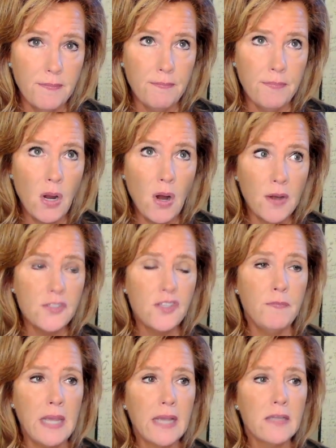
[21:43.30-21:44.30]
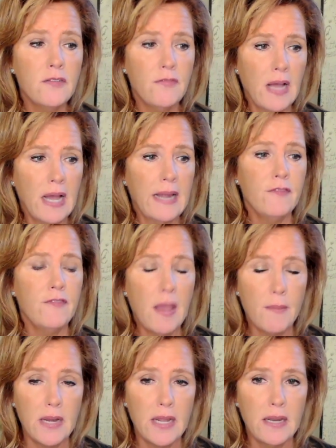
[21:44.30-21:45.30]
parts of being a divine
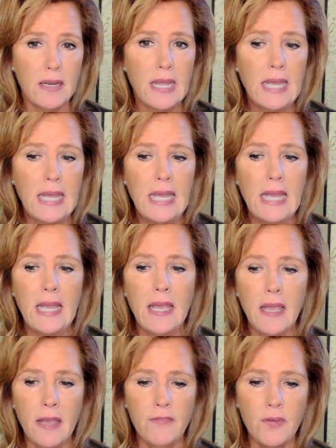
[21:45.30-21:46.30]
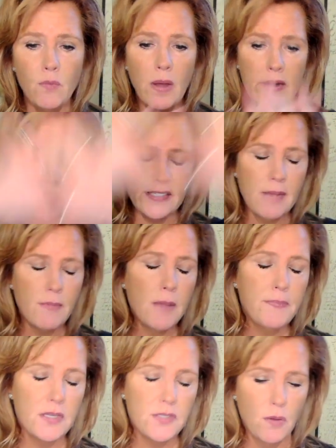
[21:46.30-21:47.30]
feminine, if you want to sum
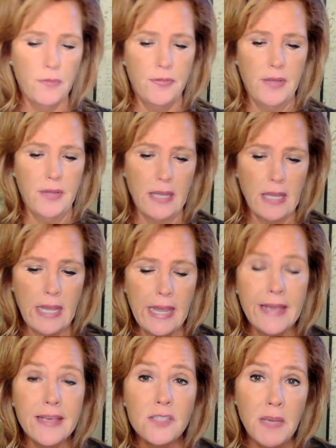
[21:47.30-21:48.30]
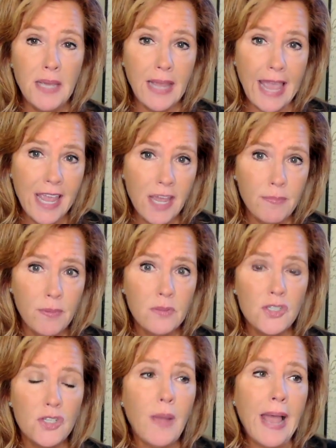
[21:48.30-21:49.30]
up this whole thing, is being able
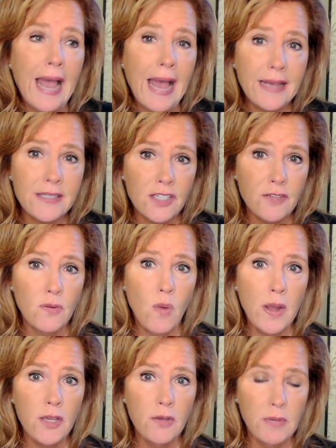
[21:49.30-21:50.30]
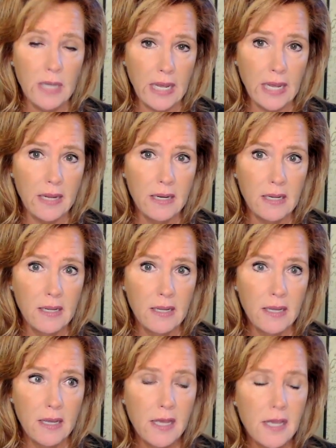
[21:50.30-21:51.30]
to ask for what you need,
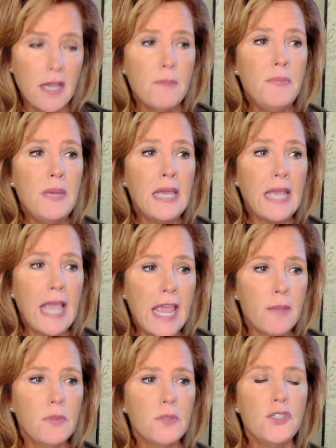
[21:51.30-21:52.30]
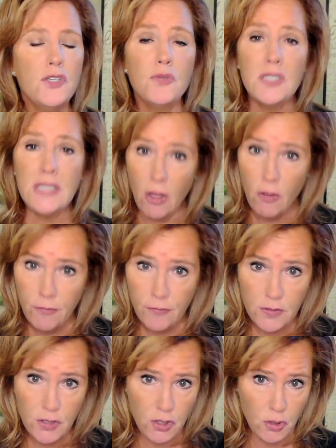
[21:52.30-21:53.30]
being able to
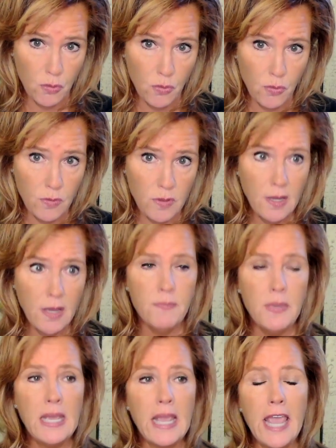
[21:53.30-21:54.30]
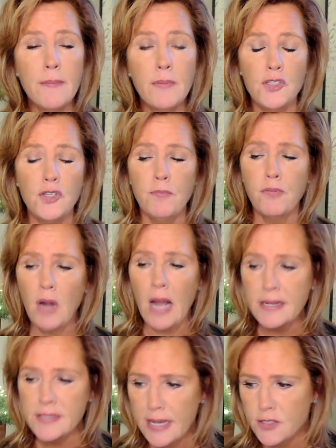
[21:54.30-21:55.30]
self-soothe, being able to
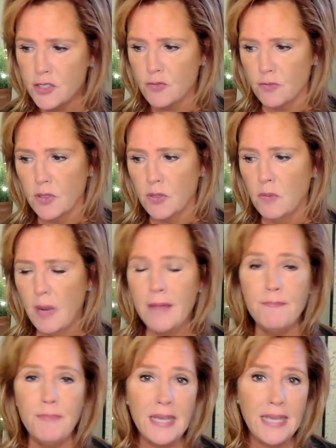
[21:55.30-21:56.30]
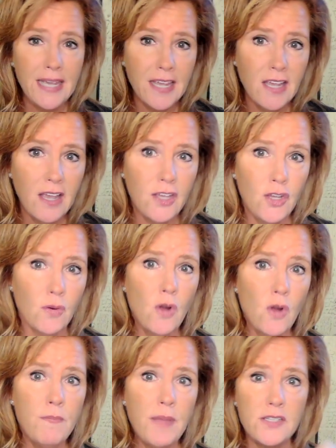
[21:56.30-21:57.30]
process through, and being your
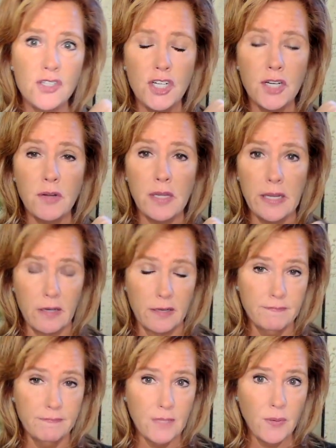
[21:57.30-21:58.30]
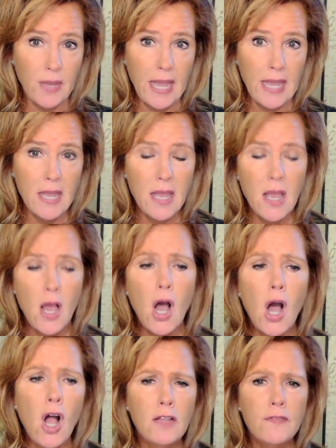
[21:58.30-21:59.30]
own best cheerleader, okay?
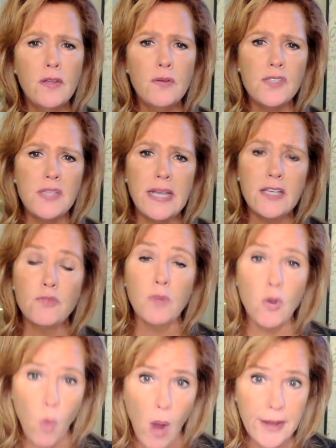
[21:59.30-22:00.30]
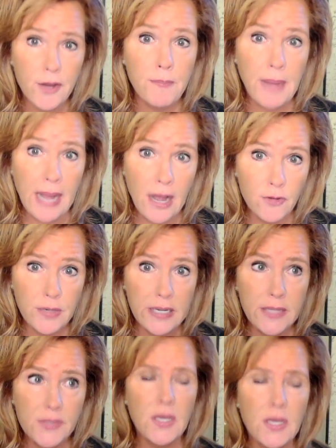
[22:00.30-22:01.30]
All of those things require
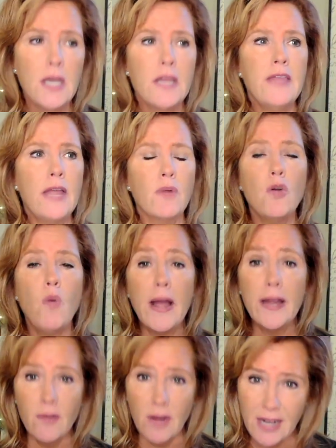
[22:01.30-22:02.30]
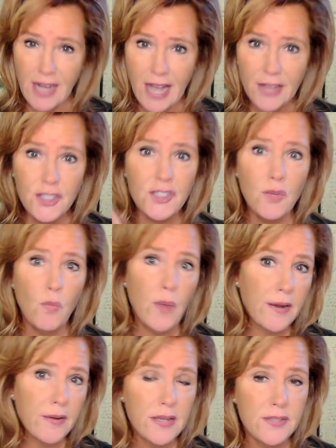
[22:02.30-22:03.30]
boundaries. They require a conscious
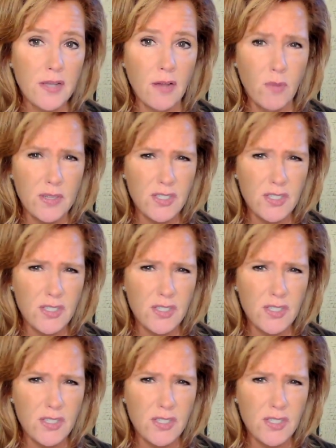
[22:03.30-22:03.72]
awareness of what's